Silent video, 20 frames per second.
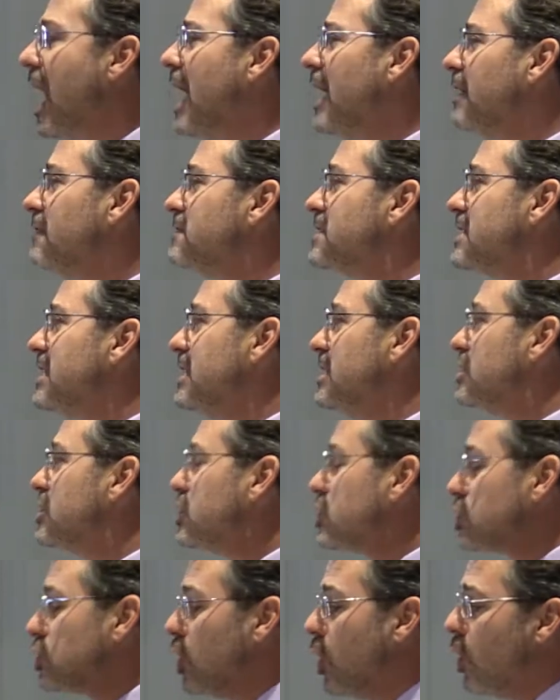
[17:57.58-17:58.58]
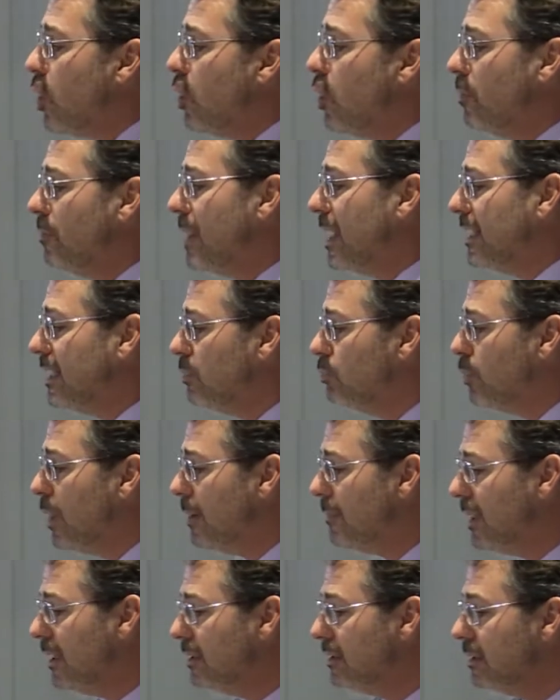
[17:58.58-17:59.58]
I have seen so many
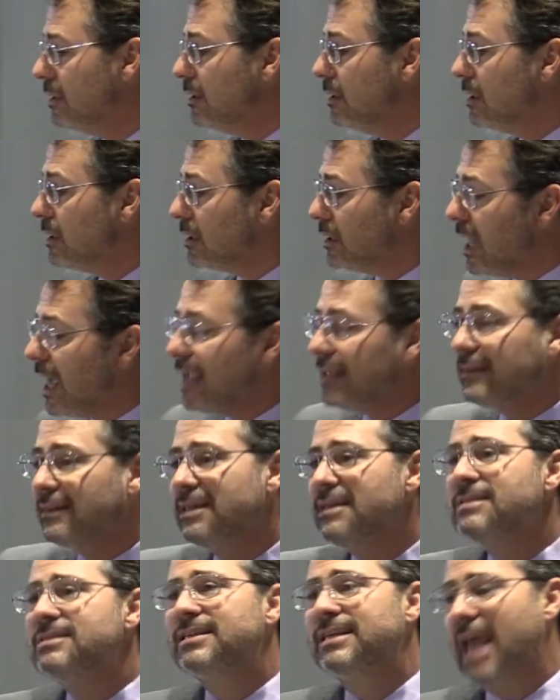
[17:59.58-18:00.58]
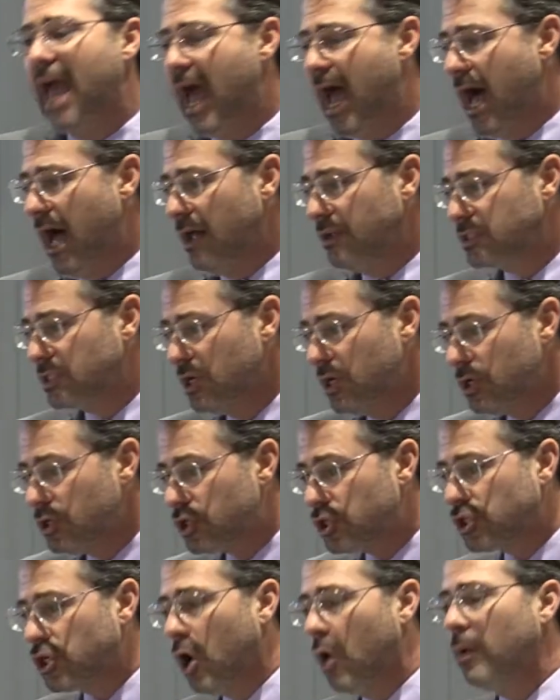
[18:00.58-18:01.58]
women like these gals
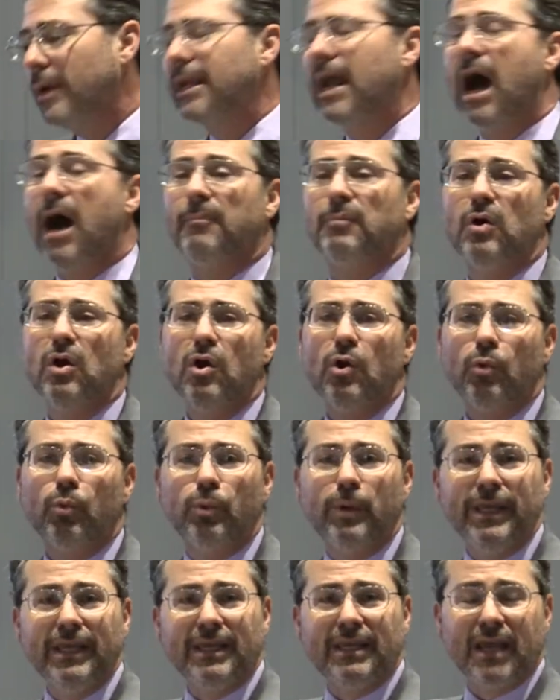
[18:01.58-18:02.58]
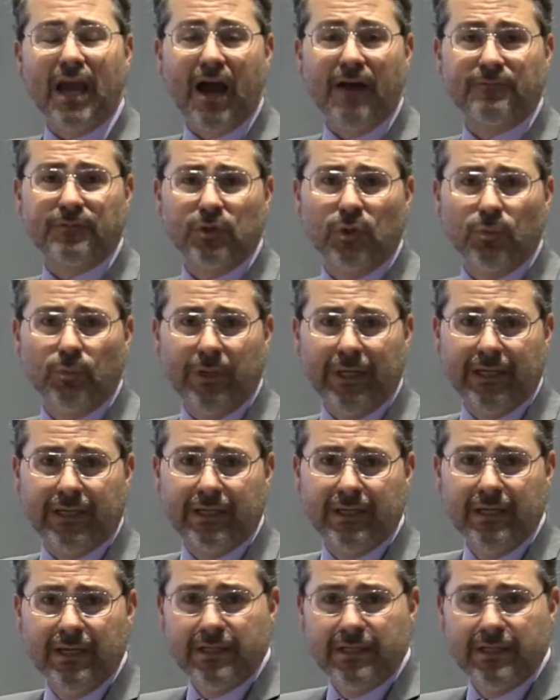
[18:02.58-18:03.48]
showing up week after week